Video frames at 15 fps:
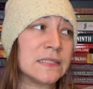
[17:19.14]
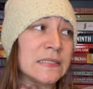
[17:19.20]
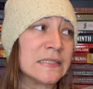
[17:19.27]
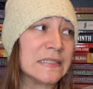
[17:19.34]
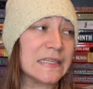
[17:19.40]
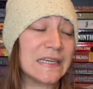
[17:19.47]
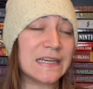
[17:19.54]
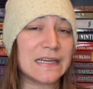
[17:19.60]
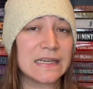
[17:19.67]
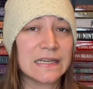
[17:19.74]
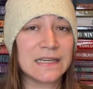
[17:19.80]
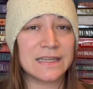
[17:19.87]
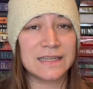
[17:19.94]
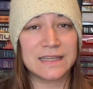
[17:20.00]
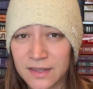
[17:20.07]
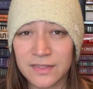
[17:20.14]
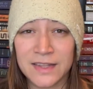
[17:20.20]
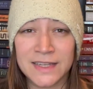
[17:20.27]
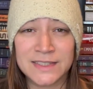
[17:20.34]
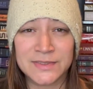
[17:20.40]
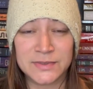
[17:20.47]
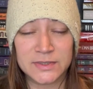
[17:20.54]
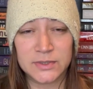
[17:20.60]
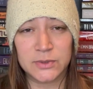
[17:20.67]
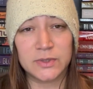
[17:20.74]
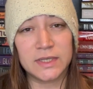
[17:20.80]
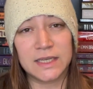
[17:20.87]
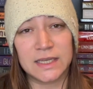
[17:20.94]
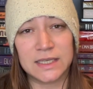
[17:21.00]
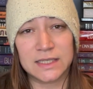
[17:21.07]
yeah, thanks for
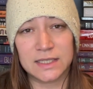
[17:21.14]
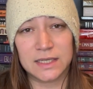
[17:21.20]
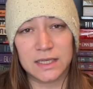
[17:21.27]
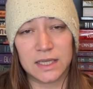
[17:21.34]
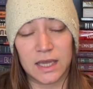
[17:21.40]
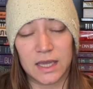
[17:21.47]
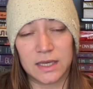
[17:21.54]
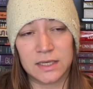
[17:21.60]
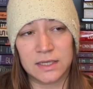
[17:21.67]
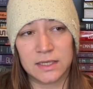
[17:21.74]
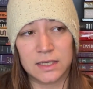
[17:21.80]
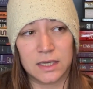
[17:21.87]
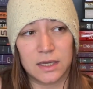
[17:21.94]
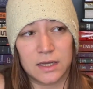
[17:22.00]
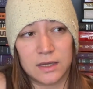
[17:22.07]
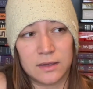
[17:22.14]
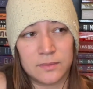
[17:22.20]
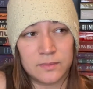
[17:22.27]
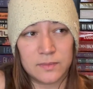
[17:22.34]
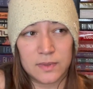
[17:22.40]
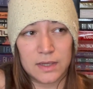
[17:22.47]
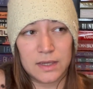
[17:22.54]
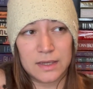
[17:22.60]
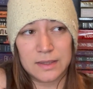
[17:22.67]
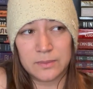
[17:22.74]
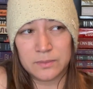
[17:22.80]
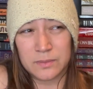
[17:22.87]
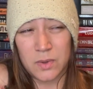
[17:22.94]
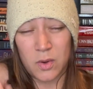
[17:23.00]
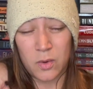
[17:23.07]
tuning in again.
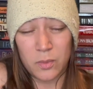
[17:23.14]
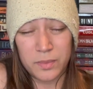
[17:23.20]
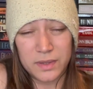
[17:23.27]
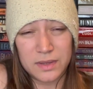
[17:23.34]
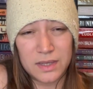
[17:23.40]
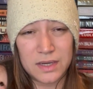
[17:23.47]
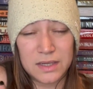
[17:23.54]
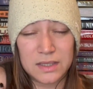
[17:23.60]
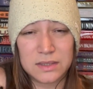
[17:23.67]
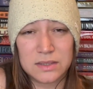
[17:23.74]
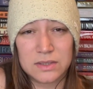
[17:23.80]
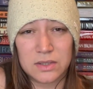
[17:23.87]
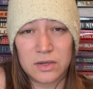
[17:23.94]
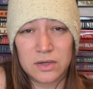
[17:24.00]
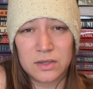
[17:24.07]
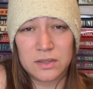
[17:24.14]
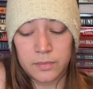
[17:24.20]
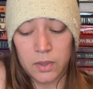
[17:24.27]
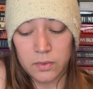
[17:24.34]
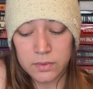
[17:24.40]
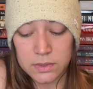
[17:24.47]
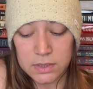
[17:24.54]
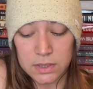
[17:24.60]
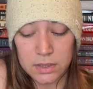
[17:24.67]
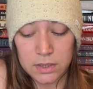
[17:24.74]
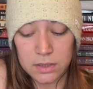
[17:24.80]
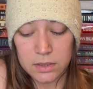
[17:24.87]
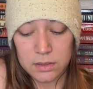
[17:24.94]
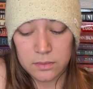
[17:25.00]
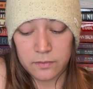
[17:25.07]
I'm hoping that I can start
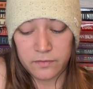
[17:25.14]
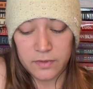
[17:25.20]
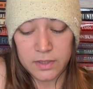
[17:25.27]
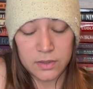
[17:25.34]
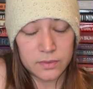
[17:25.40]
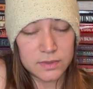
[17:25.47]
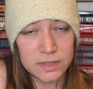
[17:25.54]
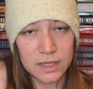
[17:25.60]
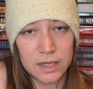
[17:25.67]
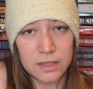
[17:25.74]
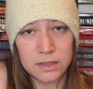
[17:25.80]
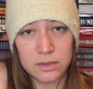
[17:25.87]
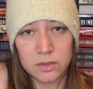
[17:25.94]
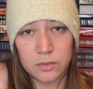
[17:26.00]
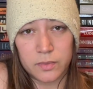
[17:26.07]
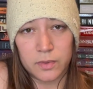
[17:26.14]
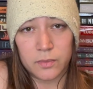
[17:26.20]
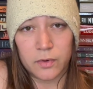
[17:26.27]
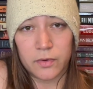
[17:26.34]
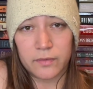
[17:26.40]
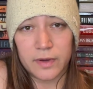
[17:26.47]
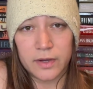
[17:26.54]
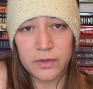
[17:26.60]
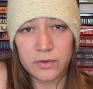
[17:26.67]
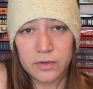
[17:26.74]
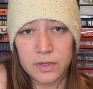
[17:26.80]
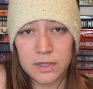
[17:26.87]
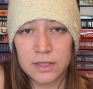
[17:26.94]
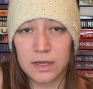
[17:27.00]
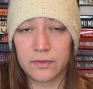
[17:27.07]
posting videos again a little bit more
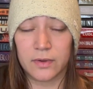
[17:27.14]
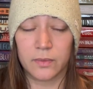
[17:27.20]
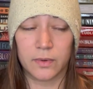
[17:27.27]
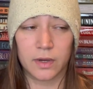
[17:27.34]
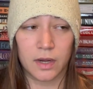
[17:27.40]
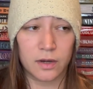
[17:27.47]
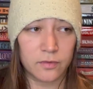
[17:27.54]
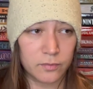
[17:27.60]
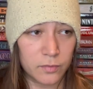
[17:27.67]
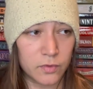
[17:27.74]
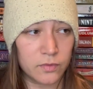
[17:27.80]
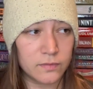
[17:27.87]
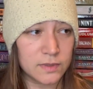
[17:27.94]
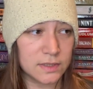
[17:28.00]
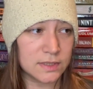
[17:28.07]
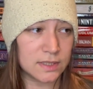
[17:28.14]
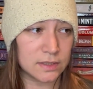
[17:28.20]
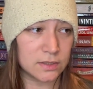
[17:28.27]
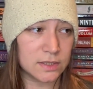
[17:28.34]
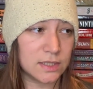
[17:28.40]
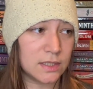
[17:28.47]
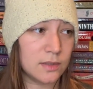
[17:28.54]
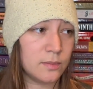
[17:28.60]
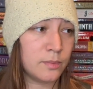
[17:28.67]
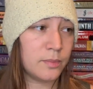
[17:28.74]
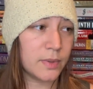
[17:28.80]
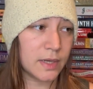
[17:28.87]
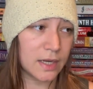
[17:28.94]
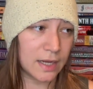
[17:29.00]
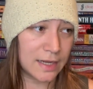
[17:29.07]
regularly now that we're kind of moved and settled in,
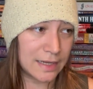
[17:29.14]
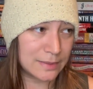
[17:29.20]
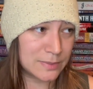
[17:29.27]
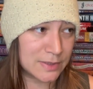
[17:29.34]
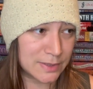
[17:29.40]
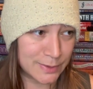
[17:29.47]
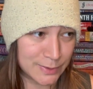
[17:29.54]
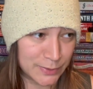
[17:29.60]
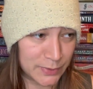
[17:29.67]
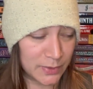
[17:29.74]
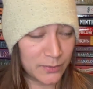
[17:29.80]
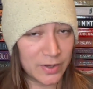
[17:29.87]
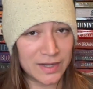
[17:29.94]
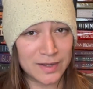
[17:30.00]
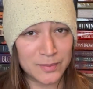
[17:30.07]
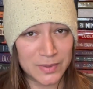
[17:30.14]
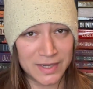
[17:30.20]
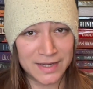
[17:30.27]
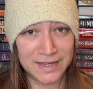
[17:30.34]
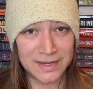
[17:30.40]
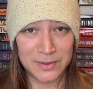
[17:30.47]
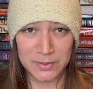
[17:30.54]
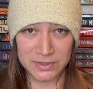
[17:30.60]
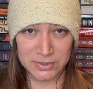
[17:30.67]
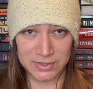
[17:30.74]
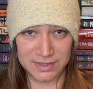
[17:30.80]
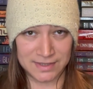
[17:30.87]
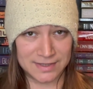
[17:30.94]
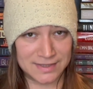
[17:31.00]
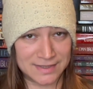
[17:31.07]
but I am still doing wedding planning, which
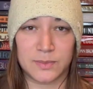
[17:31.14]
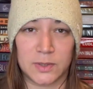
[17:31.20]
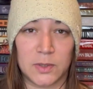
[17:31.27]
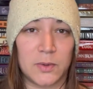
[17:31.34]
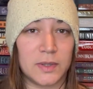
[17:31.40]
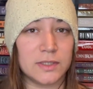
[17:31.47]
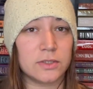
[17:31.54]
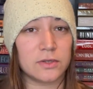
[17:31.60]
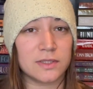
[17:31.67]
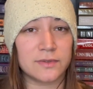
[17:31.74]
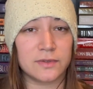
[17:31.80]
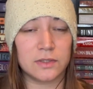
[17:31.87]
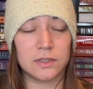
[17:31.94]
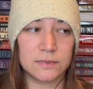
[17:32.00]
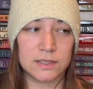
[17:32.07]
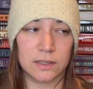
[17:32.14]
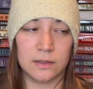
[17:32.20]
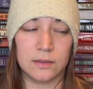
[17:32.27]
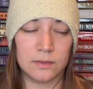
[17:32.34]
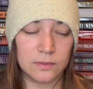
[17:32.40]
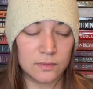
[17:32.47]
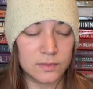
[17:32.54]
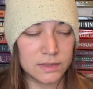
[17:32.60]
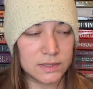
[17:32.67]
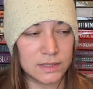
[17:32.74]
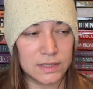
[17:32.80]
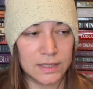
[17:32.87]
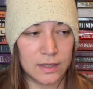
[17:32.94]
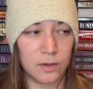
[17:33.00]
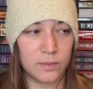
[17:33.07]
has been quite stressful. So we'll
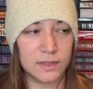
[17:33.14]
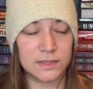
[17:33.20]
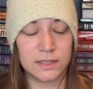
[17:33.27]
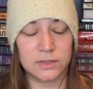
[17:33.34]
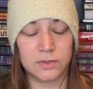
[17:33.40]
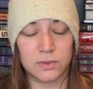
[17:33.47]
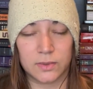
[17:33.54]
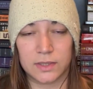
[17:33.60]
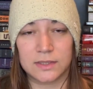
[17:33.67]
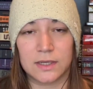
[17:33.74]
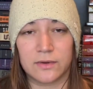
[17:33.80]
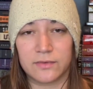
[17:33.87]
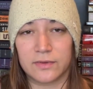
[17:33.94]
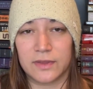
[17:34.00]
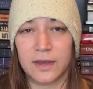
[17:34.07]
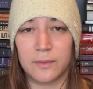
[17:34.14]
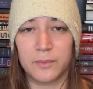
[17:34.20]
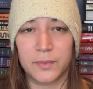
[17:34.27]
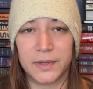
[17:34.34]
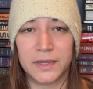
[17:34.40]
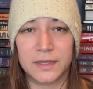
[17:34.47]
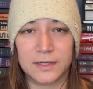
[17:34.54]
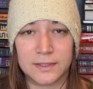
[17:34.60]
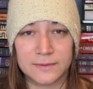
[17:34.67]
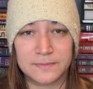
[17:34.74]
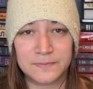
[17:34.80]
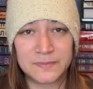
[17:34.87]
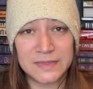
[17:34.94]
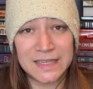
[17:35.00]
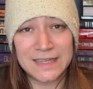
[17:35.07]
see how my schedule works out for that. But
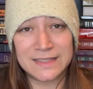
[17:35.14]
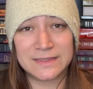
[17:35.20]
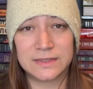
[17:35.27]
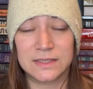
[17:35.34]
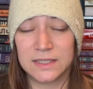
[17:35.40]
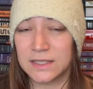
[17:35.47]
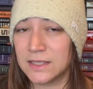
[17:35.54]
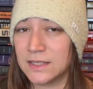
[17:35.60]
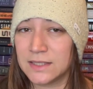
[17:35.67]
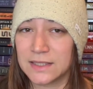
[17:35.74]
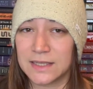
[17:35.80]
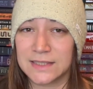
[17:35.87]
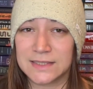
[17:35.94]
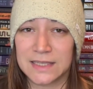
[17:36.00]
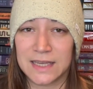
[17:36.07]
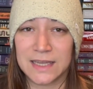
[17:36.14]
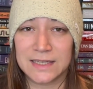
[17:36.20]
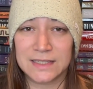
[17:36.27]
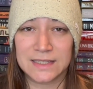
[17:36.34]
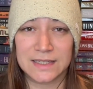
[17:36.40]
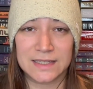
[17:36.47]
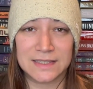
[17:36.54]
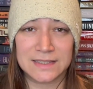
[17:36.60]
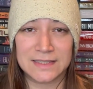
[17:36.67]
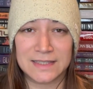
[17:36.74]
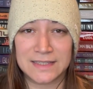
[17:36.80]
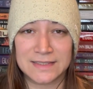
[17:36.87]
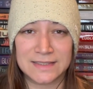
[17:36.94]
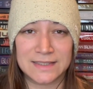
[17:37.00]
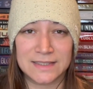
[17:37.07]
yeah, thanks again, and
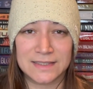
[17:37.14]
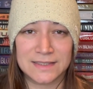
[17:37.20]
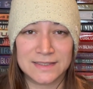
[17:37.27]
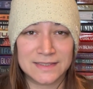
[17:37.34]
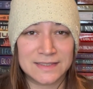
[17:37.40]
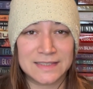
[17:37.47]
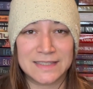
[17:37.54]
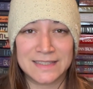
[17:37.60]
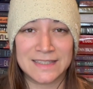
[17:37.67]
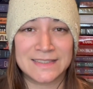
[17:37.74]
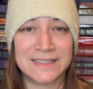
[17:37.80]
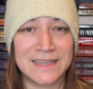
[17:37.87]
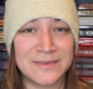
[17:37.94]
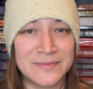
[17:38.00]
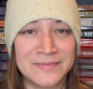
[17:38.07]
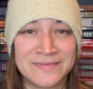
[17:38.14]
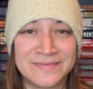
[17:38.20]
I'll see you next time.